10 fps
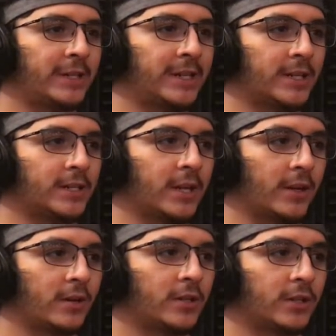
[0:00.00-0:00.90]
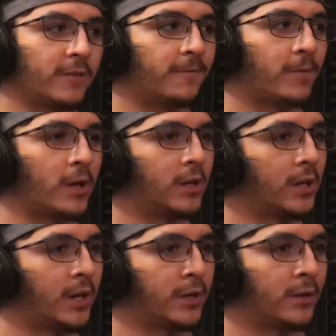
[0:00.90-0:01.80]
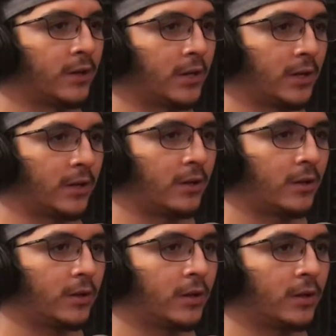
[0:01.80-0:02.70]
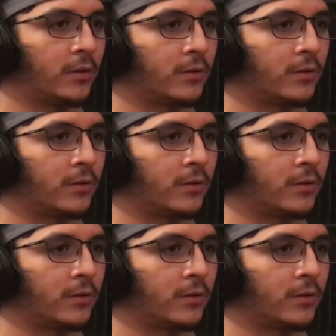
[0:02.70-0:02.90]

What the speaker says: dense hair, it's gonna fall a lot in your eye. You know.